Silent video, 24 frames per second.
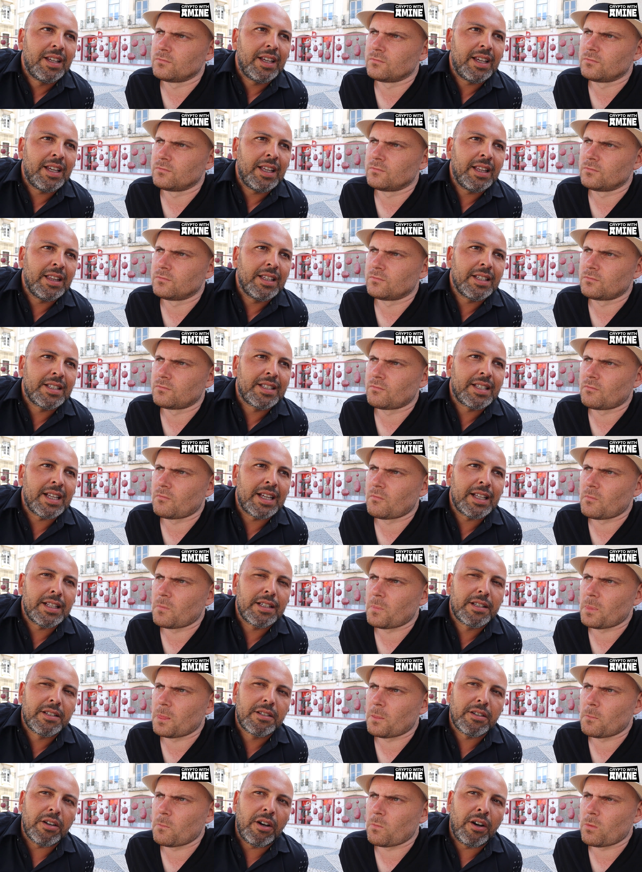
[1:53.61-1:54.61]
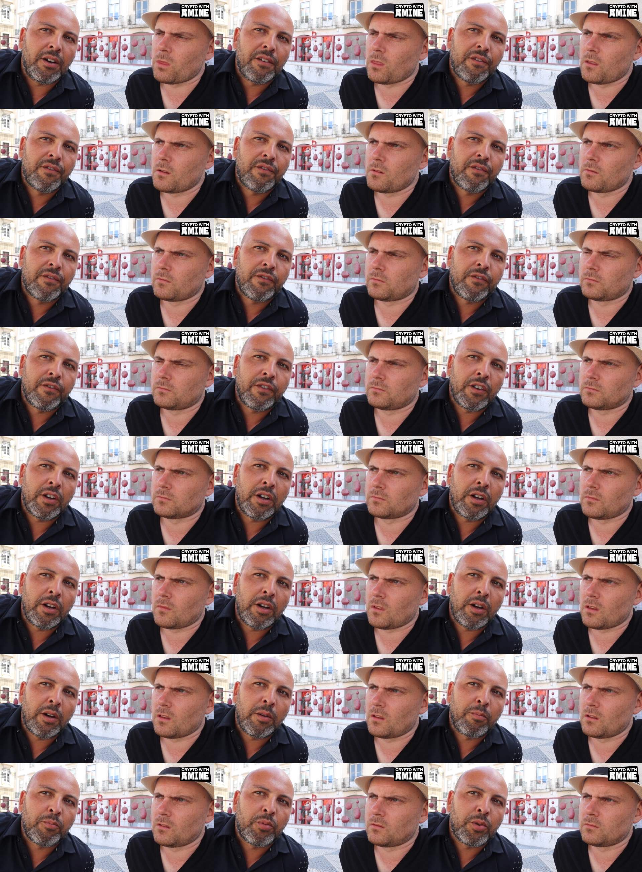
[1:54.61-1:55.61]
Speaker 1: in the sense of
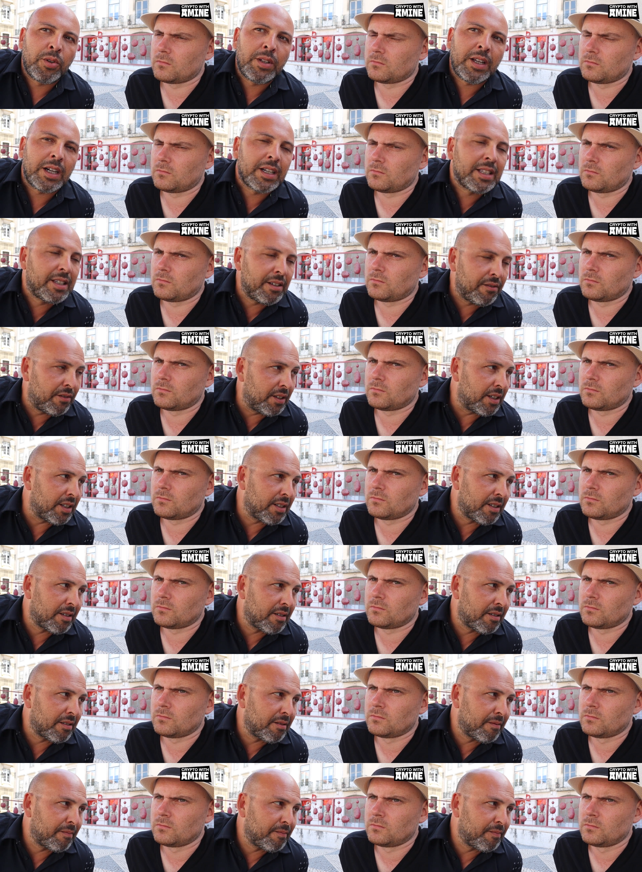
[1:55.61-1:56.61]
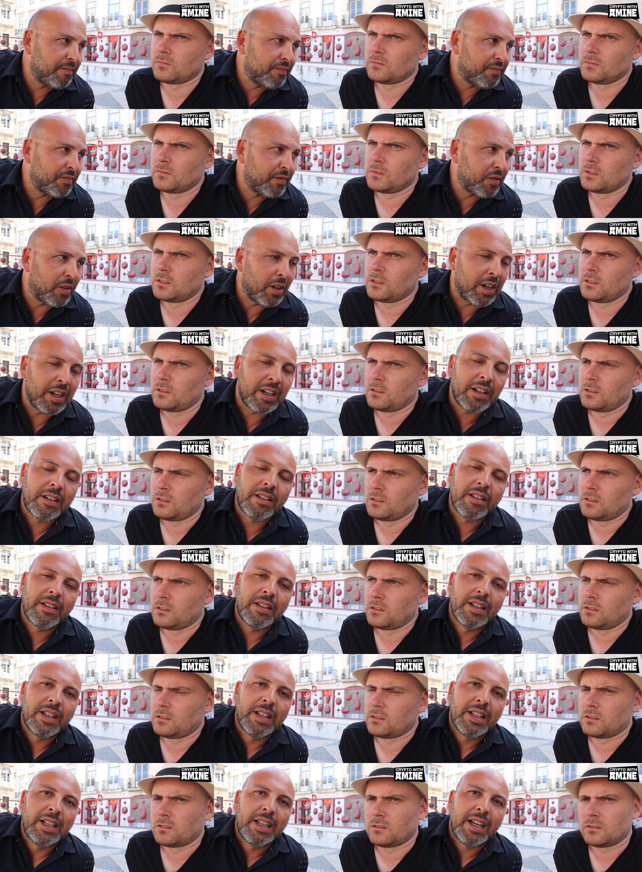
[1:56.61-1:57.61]
uh, productiveness, right?
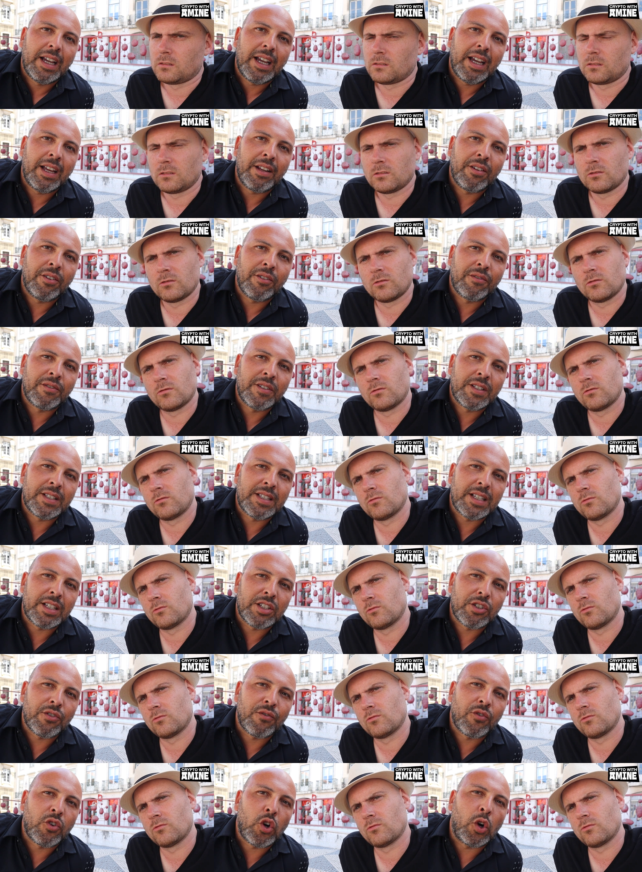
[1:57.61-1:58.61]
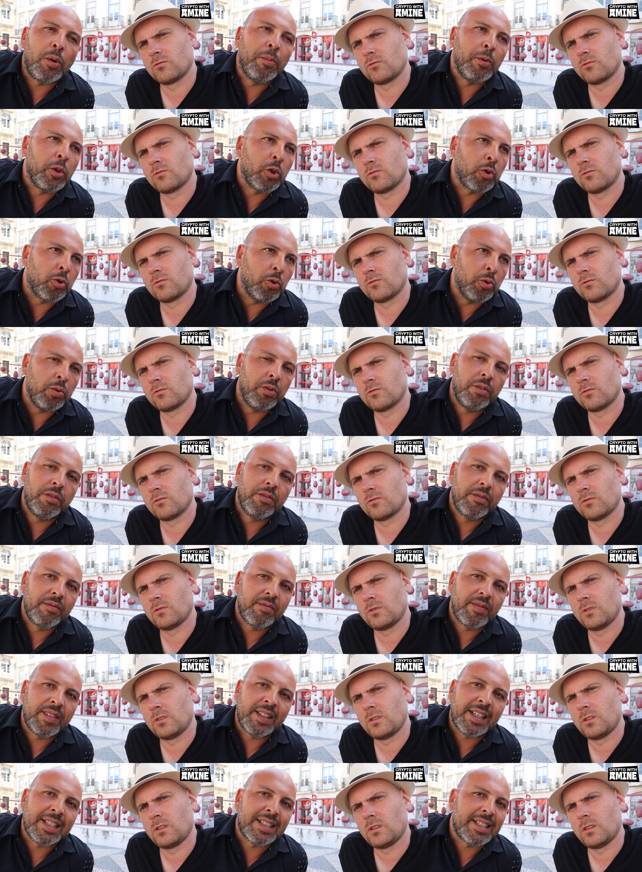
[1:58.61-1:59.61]
And of the sense of common good.
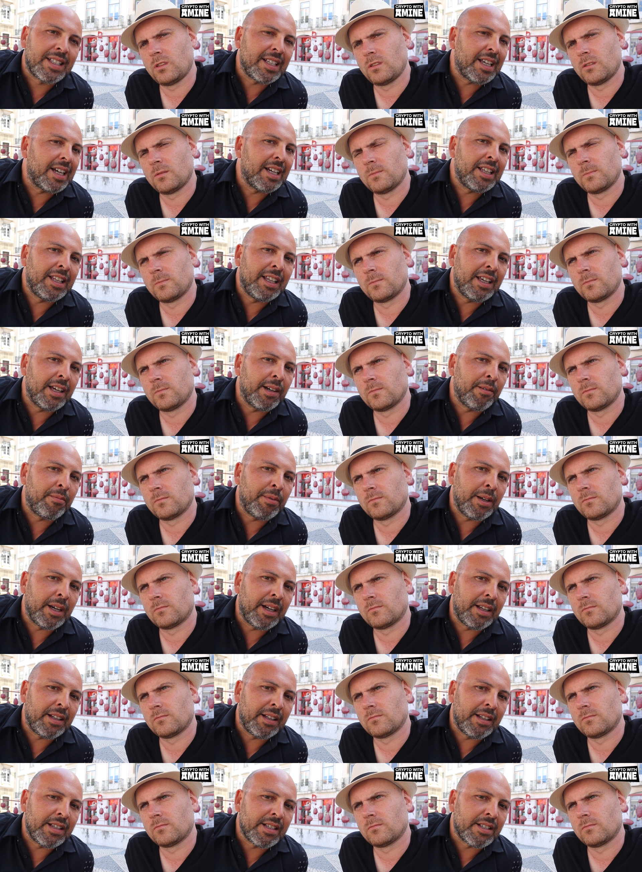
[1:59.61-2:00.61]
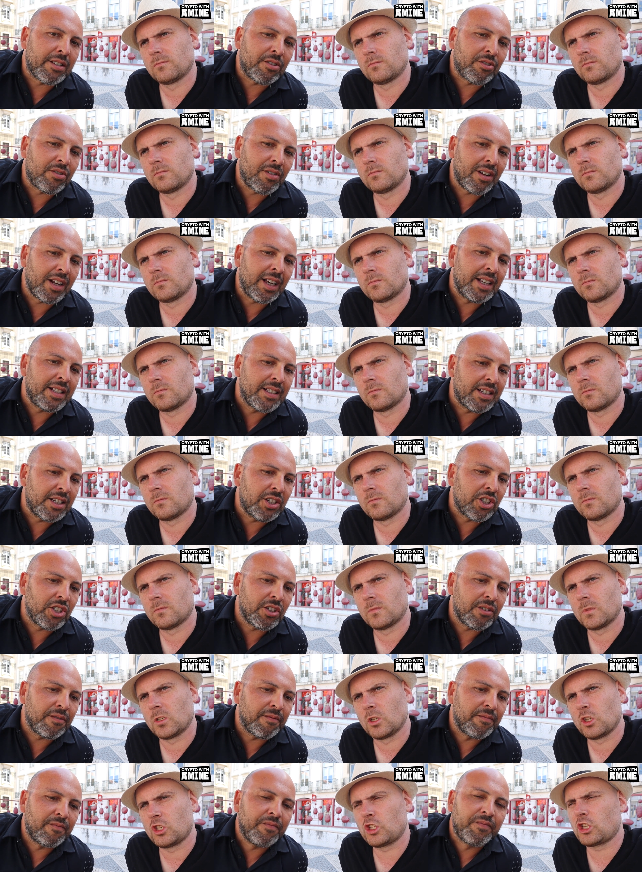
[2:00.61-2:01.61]
That's the idea behind
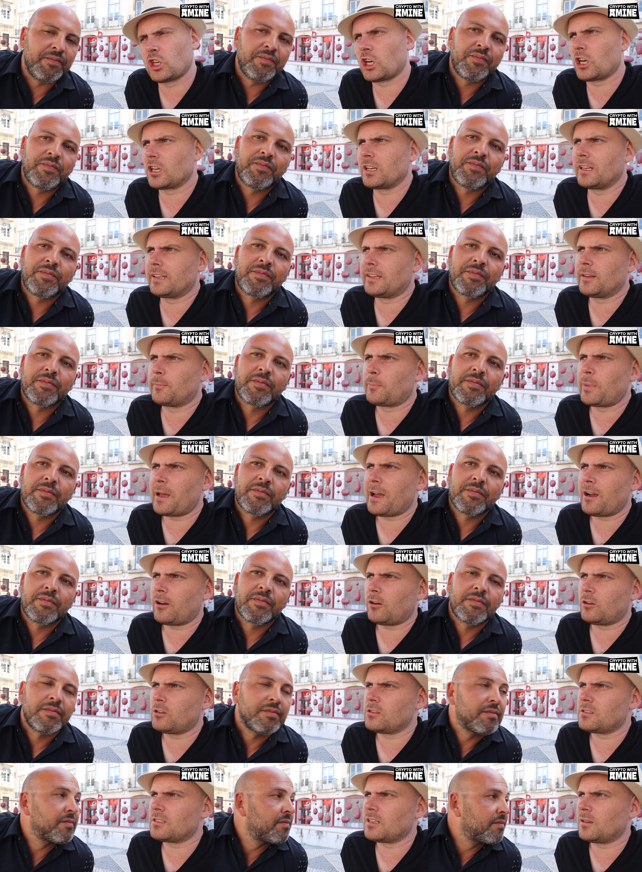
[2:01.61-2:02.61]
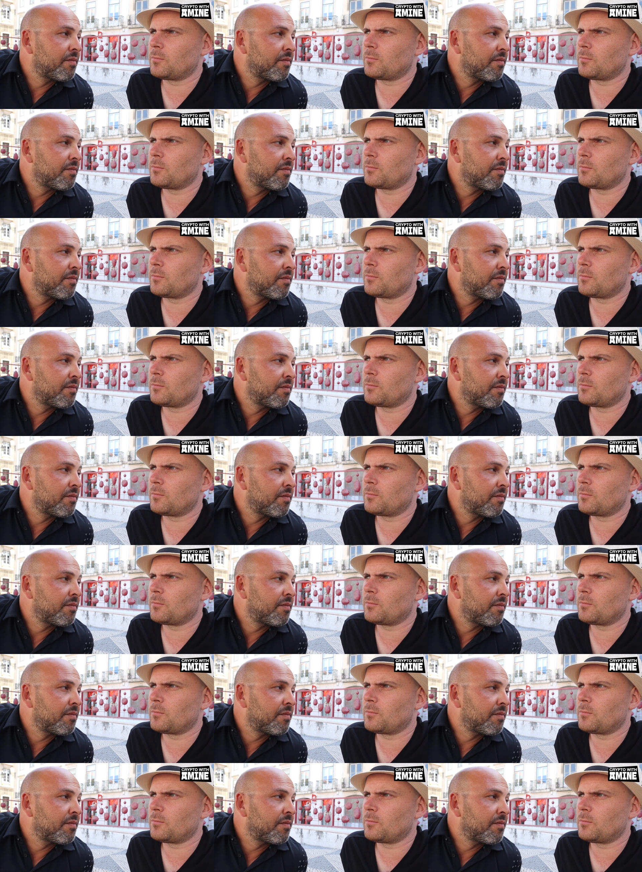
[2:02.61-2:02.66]
decentralization. Surely the powers